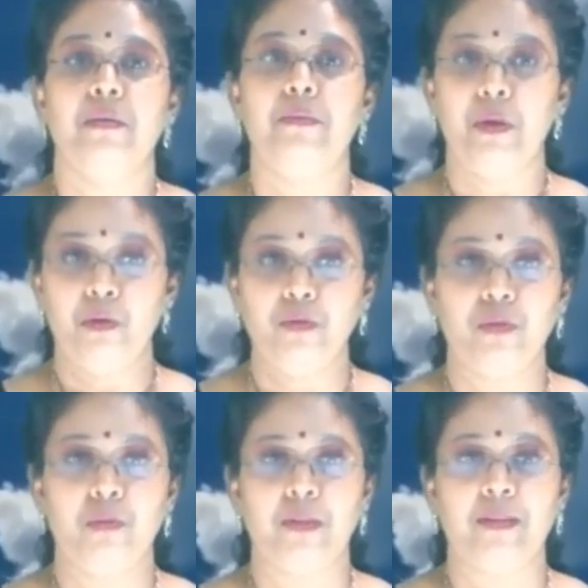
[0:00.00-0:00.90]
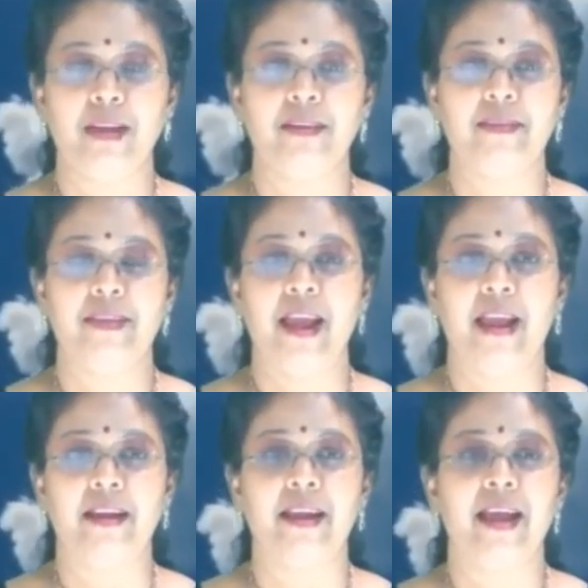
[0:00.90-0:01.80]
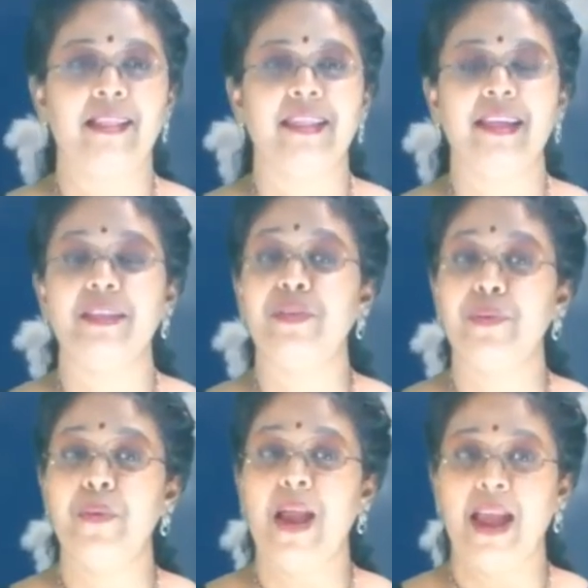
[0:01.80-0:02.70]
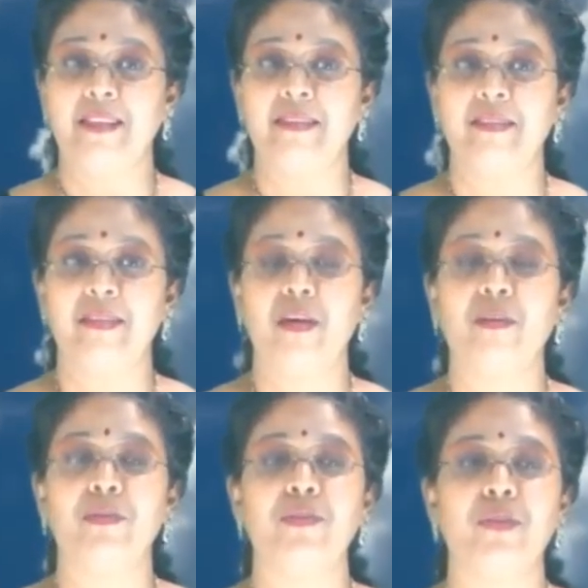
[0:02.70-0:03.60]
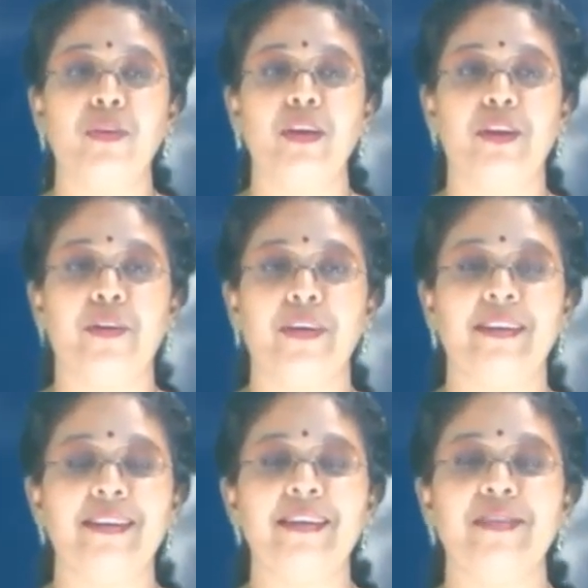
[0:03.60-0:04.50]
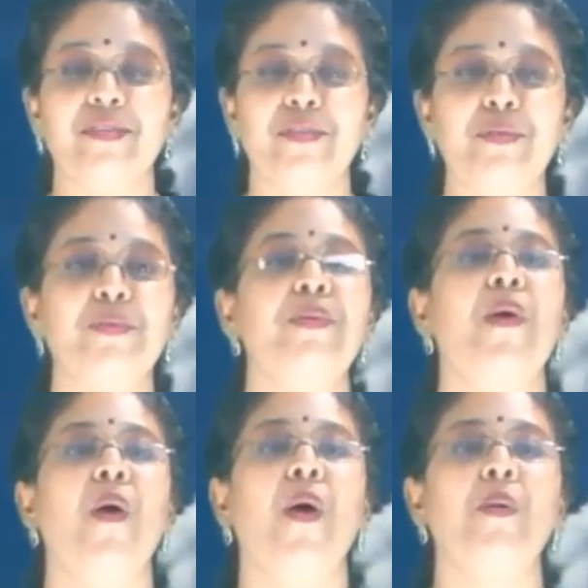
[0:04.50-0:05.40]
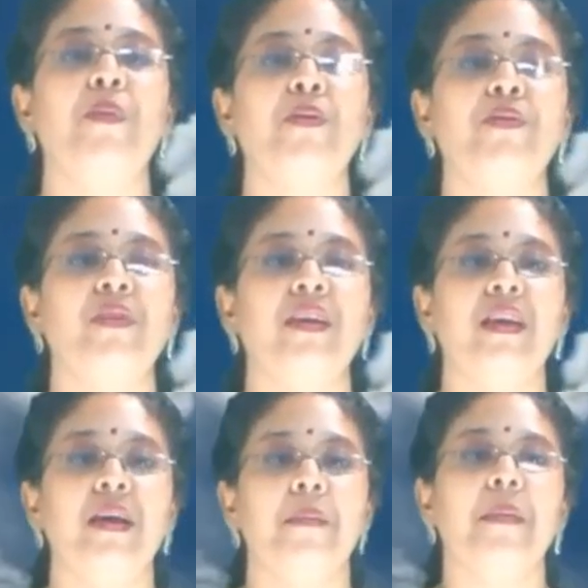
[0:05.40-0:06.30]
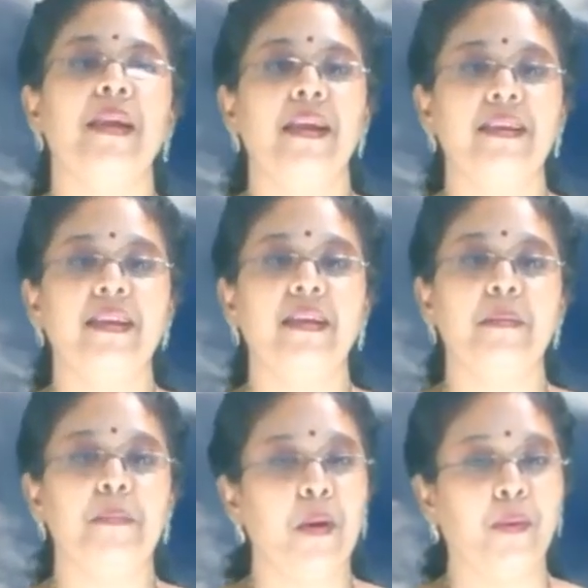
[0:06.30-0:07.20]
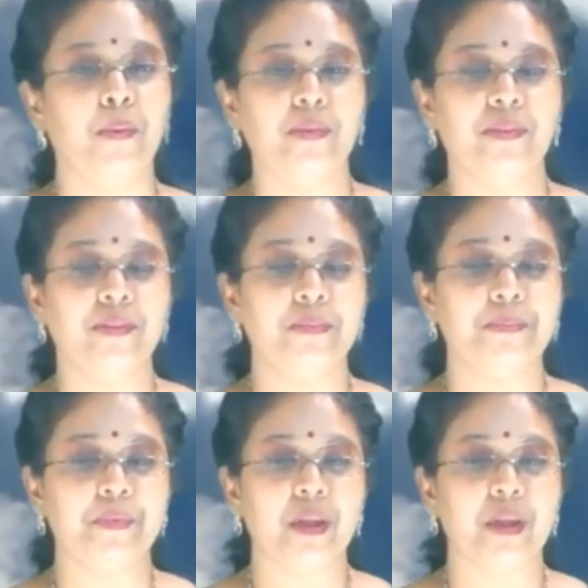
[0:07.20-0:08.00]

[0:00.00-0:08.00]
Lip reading: We also must understand that the two ends of the solenoid is two opposing magnetic poles.